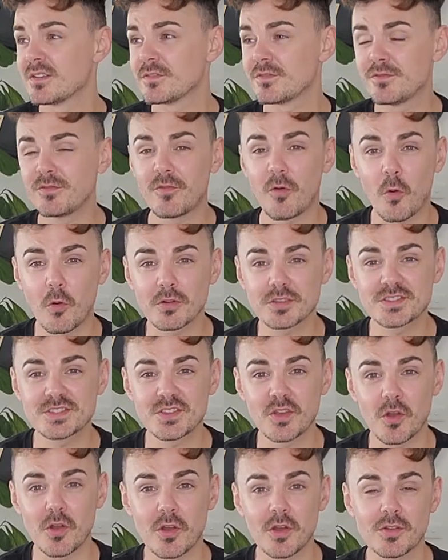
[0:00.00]
four
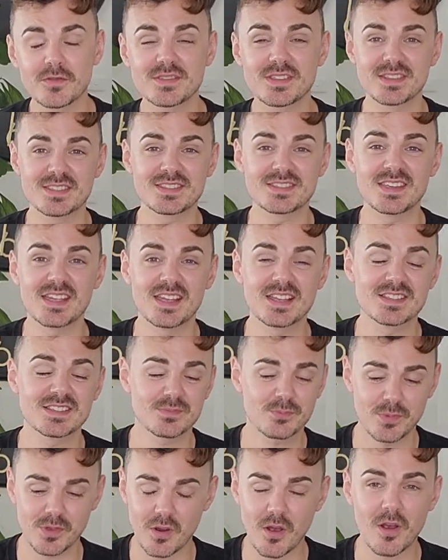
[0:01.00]
serves, it says,
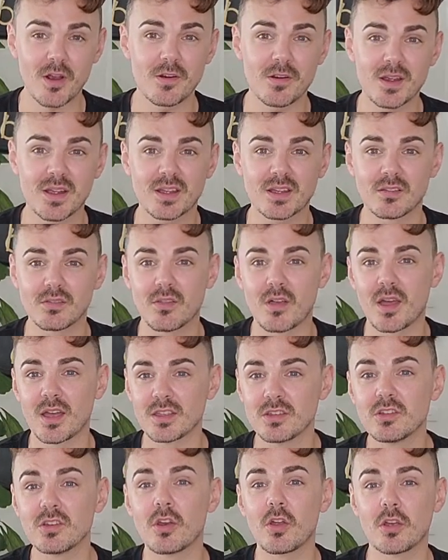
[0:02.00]
but I reckon
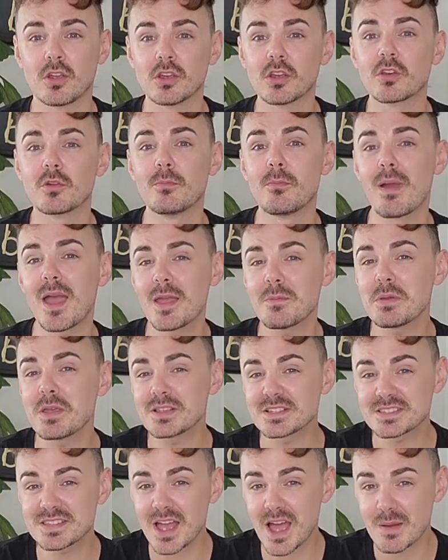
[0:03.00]
like, you know, you can maybe
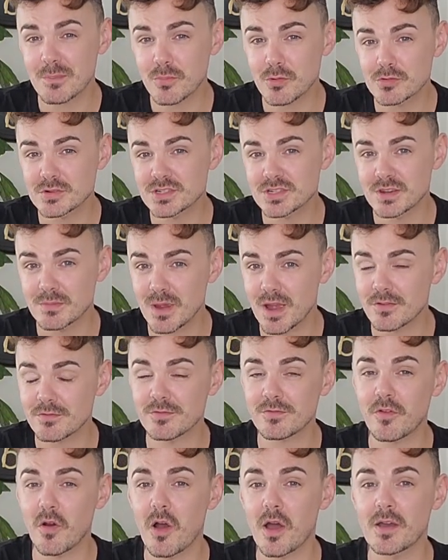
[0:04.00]
start pushing about
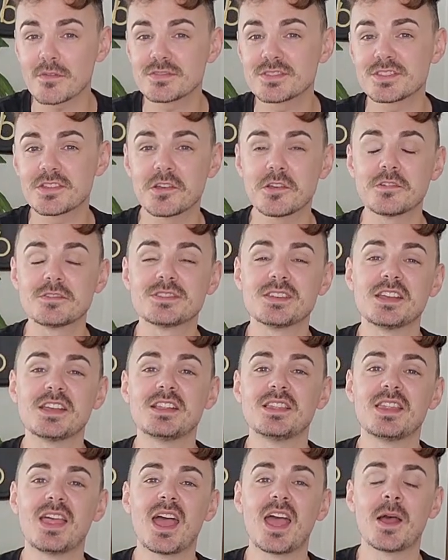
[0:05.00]
five serves
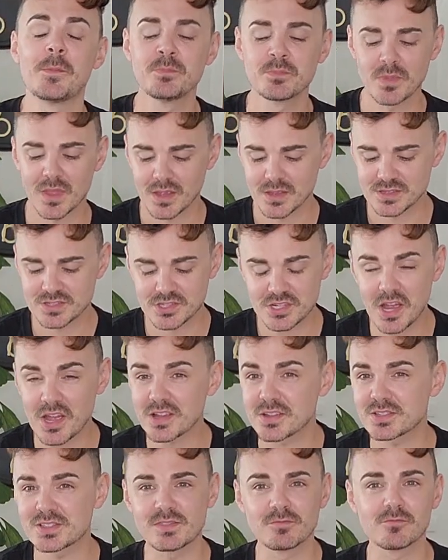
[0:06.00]
in there,
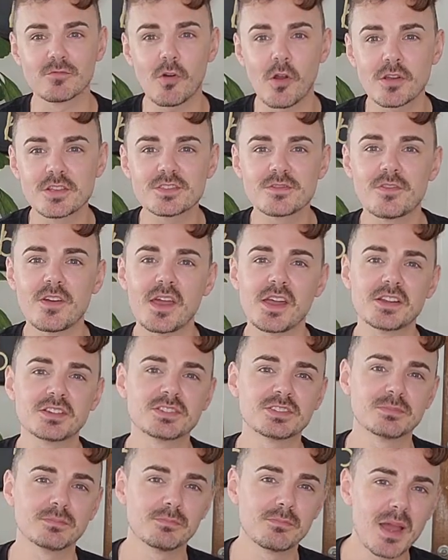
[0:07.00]
chuck some roast veg,
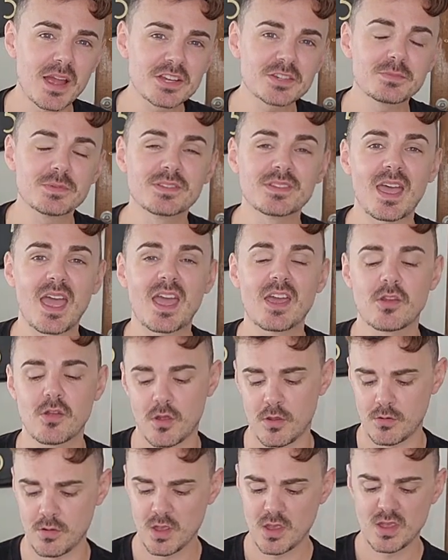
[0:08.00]
some mashed
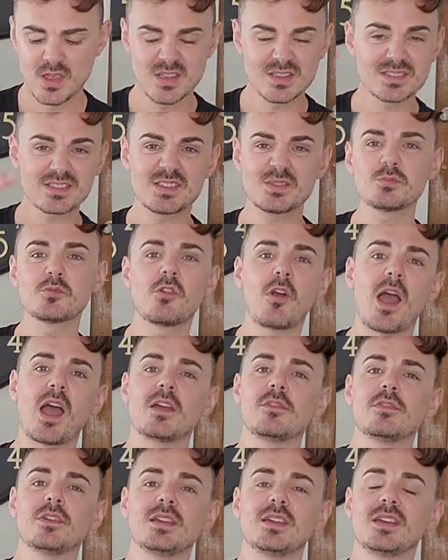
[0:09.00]
potato, some
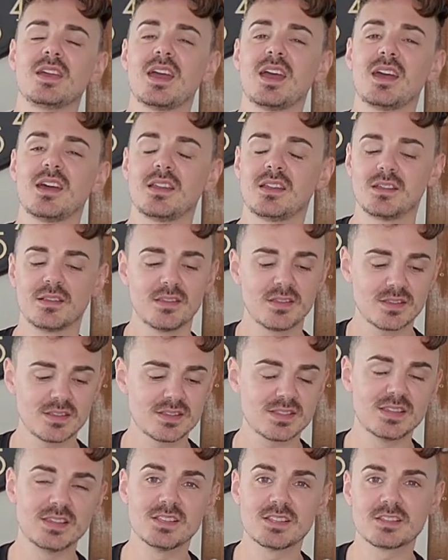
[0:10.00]
gravy, and
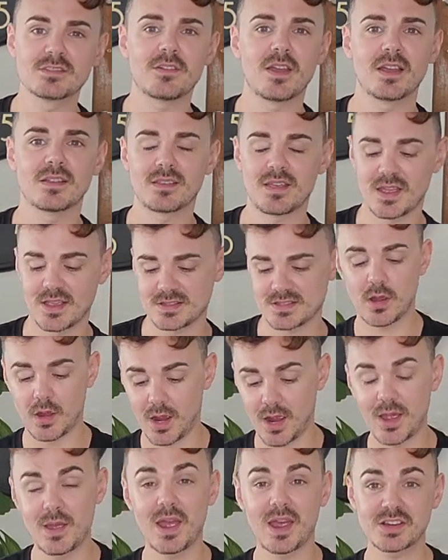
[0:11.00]
this is
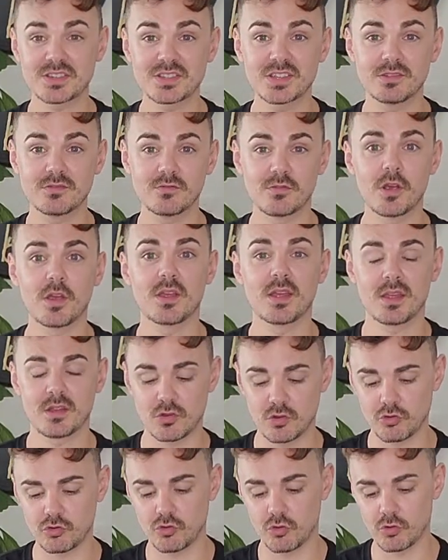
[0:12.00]
fantastic. I actually really
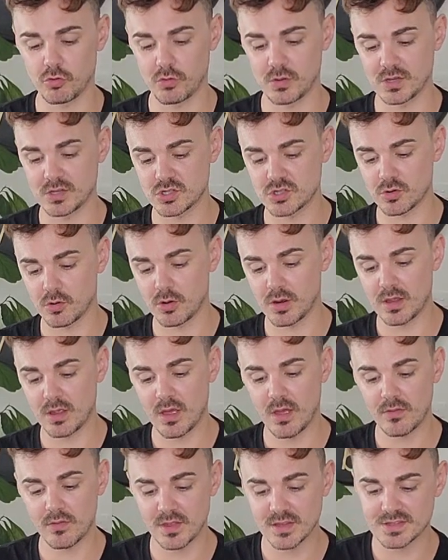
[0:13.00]
do enjoy
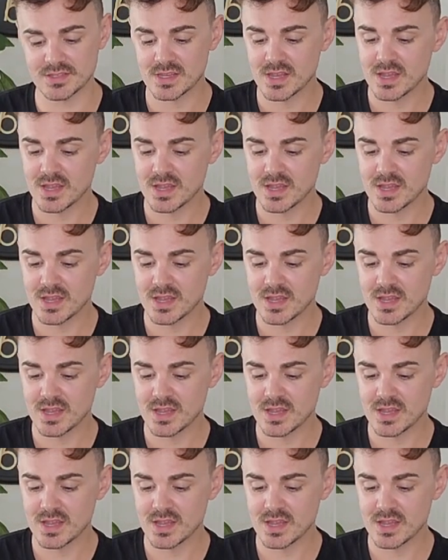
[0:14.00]
this.